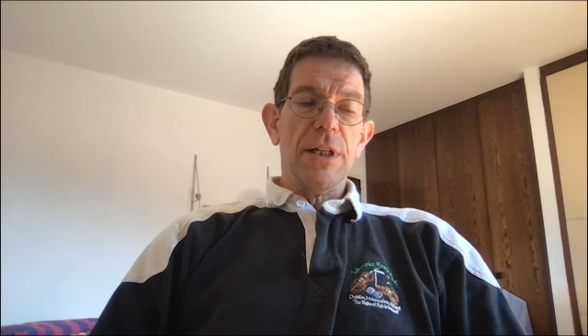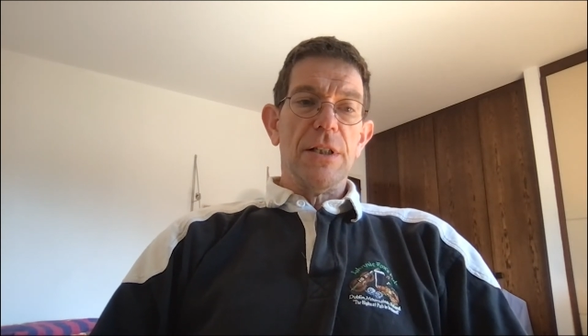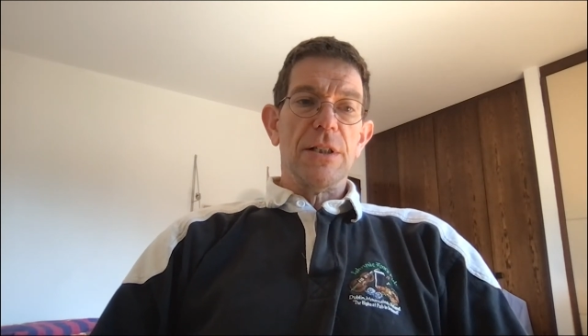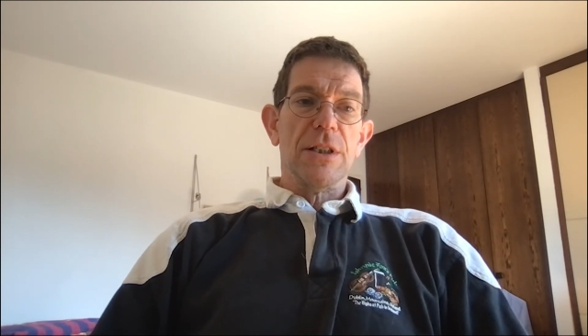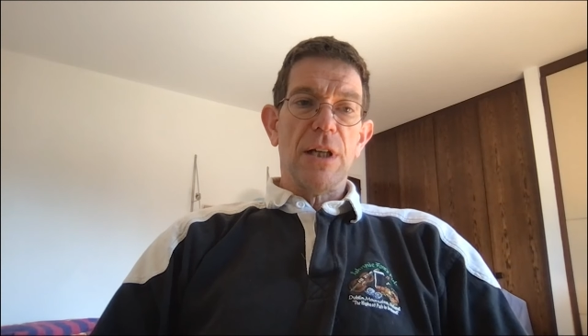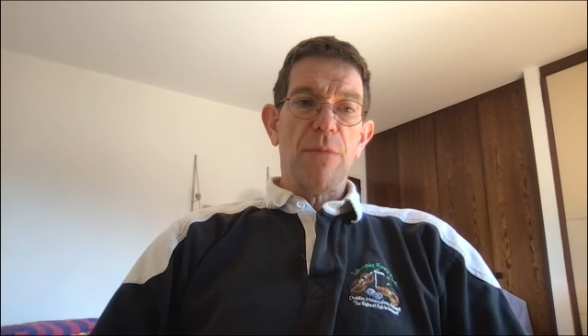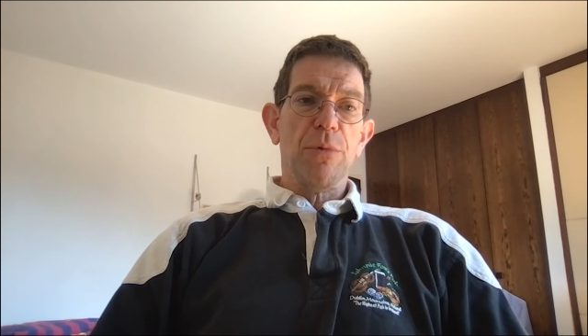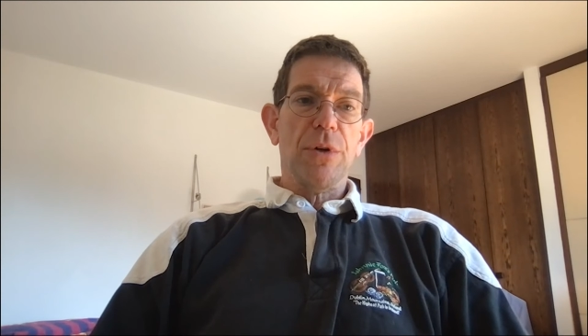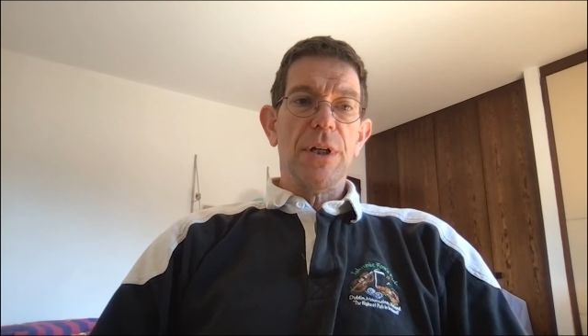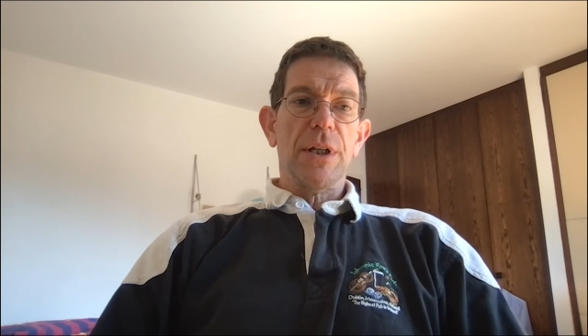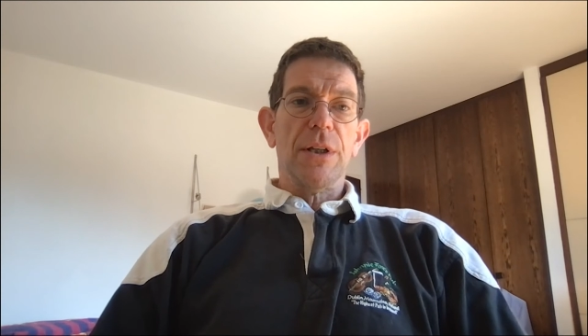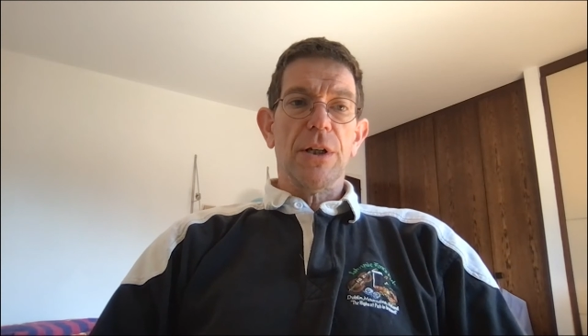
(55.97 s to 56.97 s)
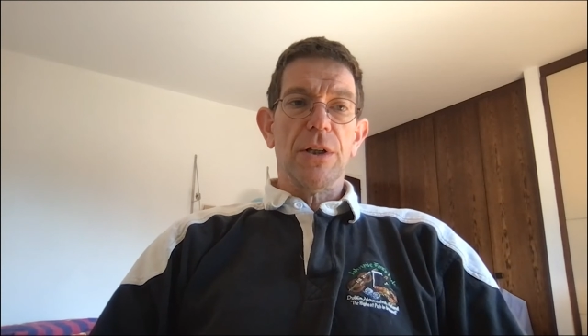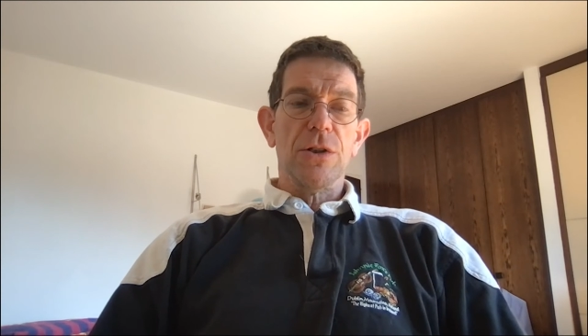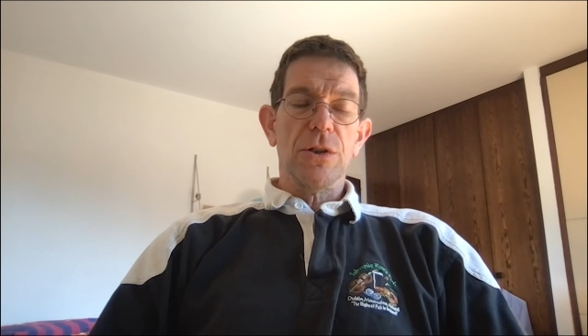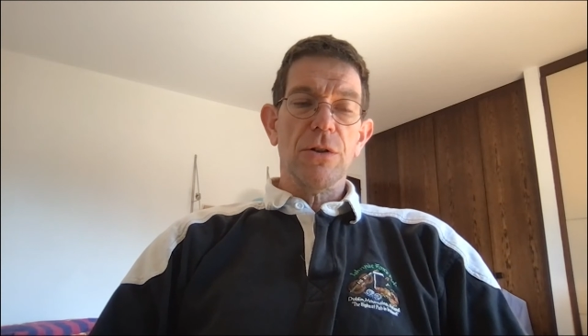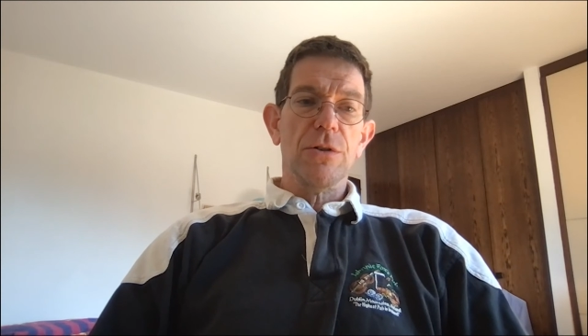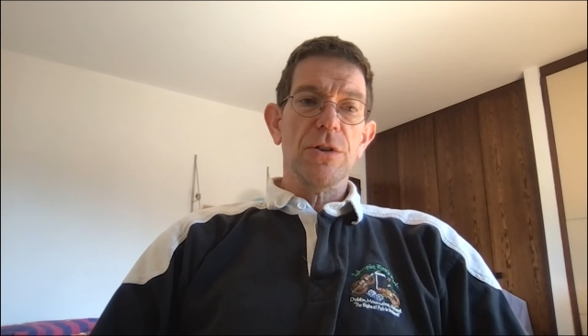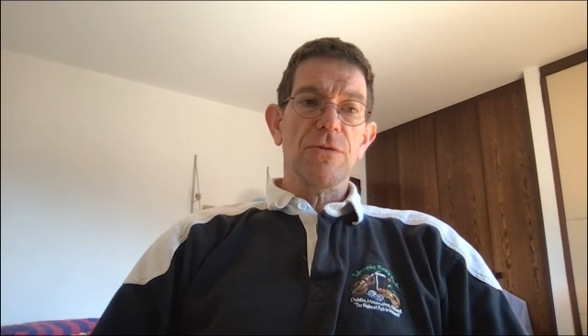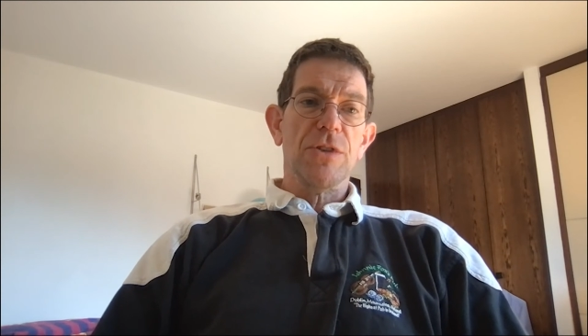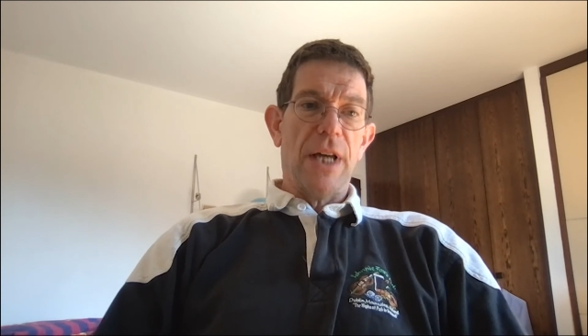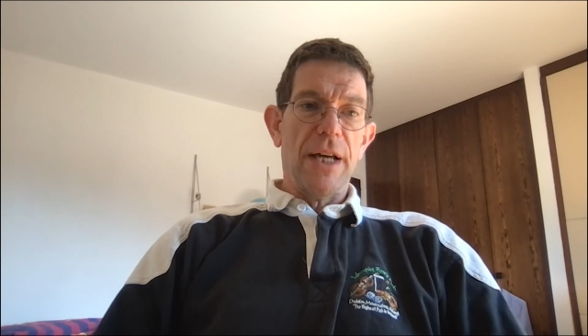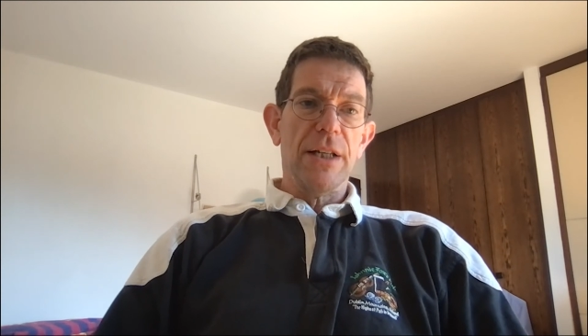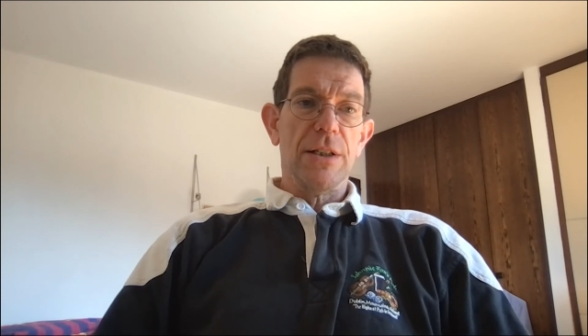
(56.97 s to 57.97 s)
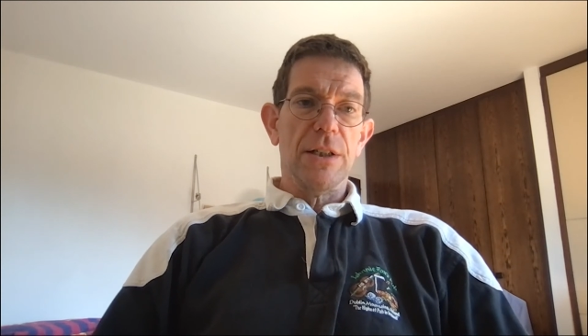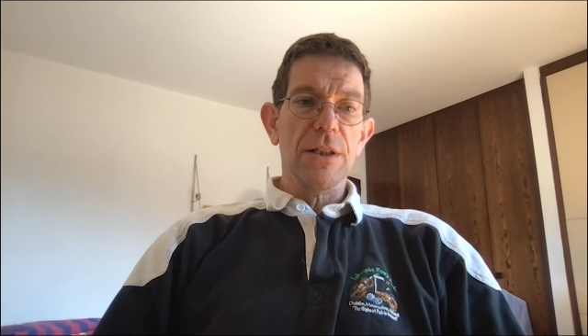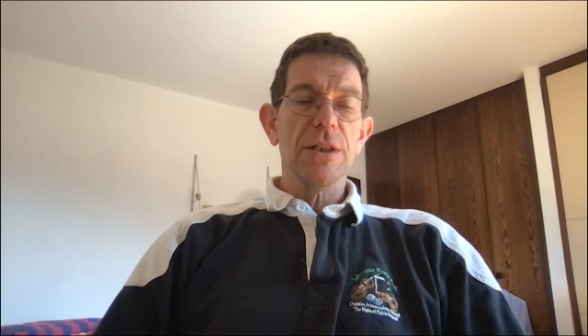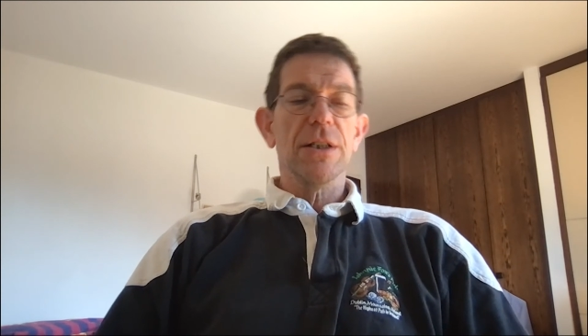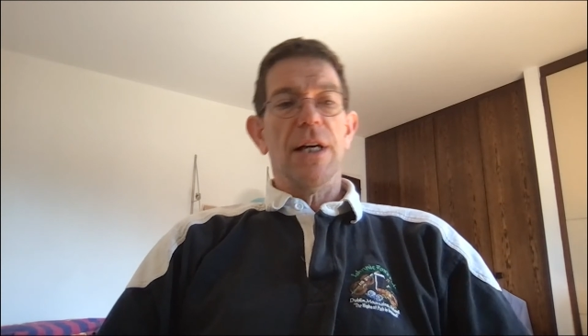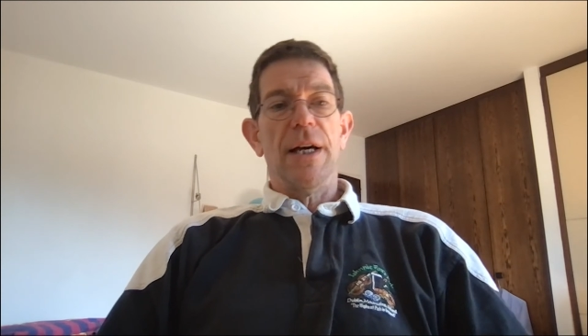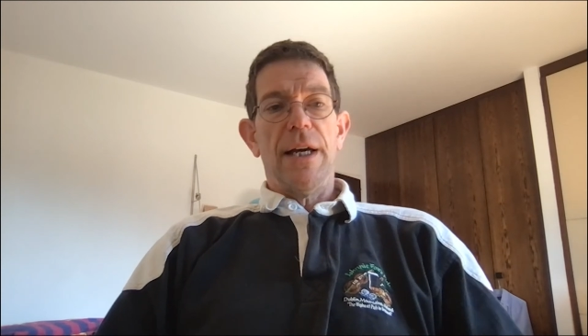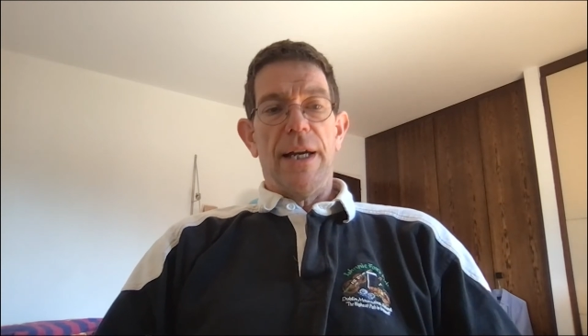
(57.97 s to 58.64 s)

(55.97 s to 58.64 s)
in separating the concerns of scientists